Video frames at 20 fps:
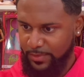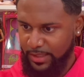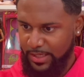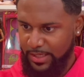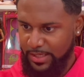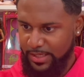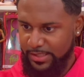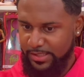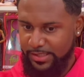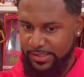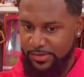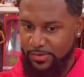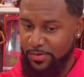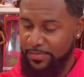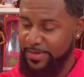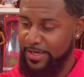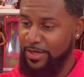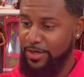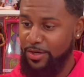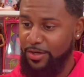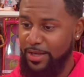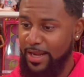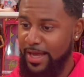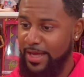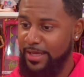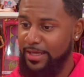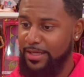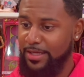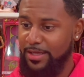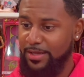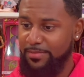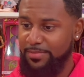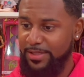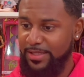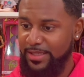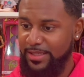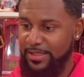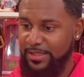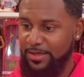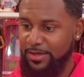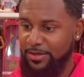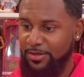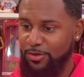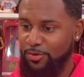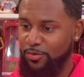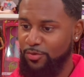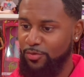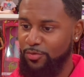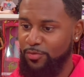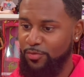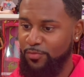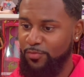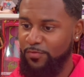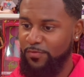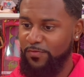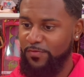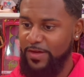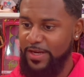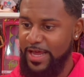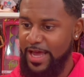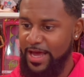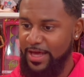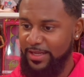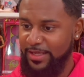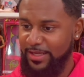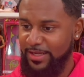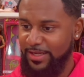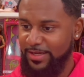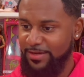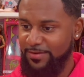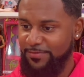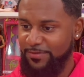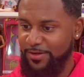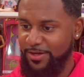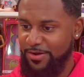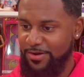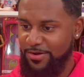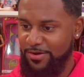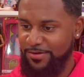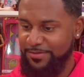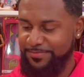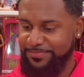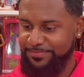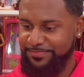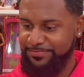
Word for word: And this is gonna be her like complete her little finale look for y'all